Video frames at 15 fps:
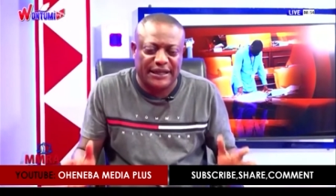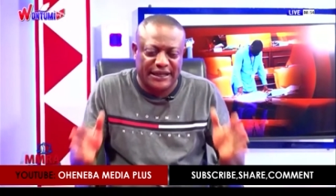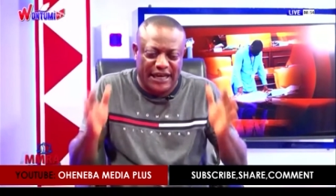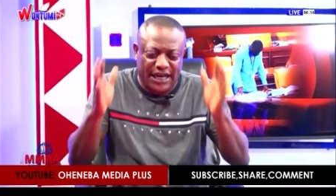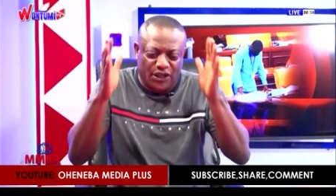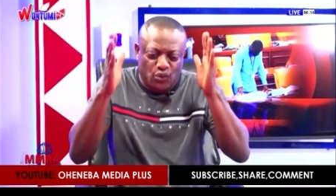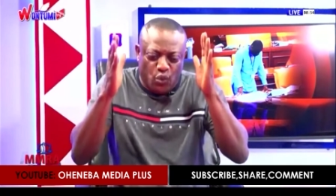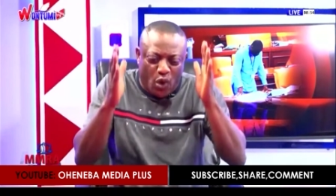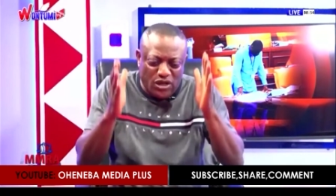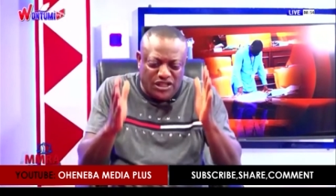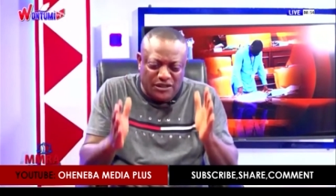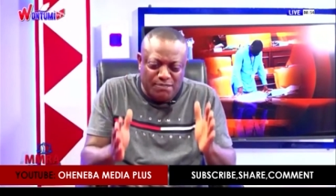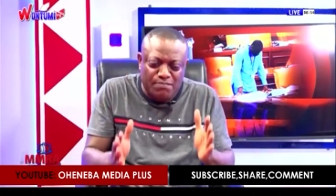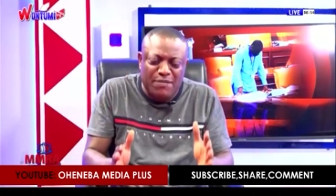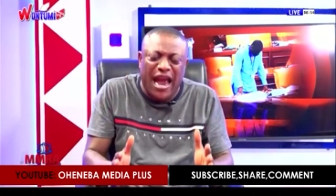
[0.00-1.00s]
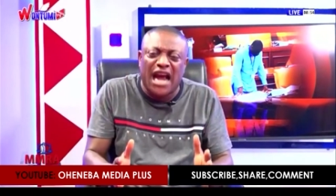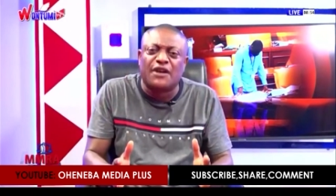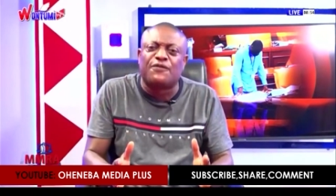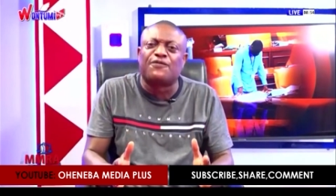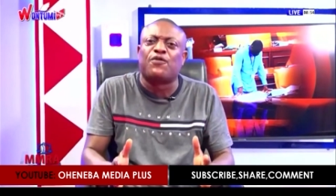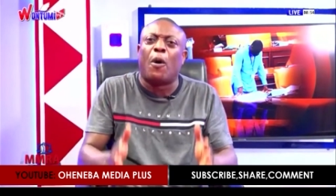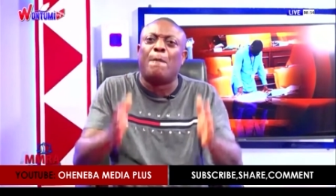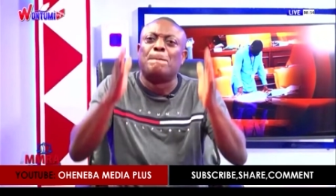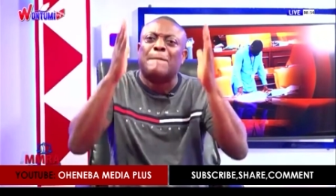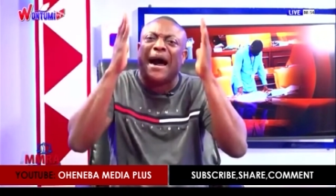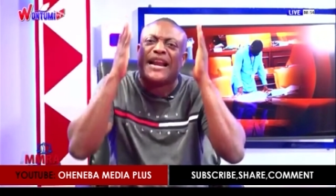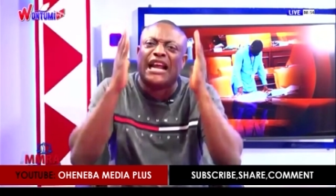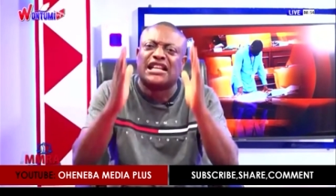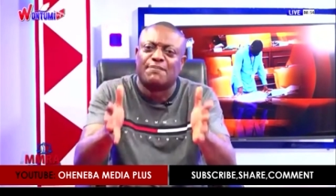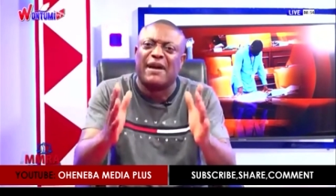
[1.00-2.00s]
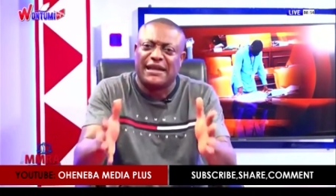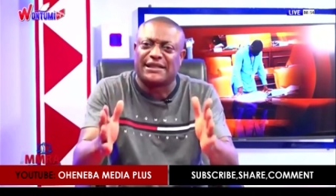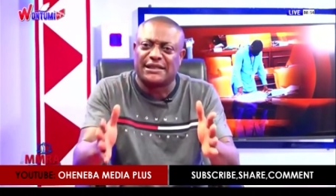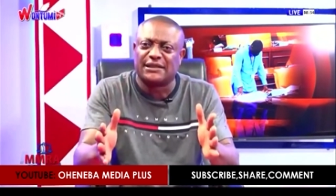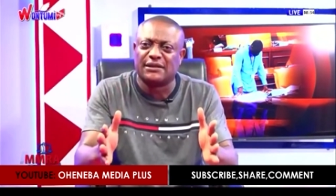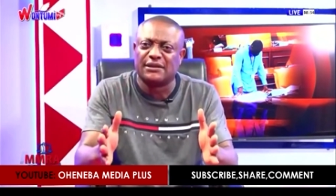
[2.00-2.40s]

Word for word: It was meant for management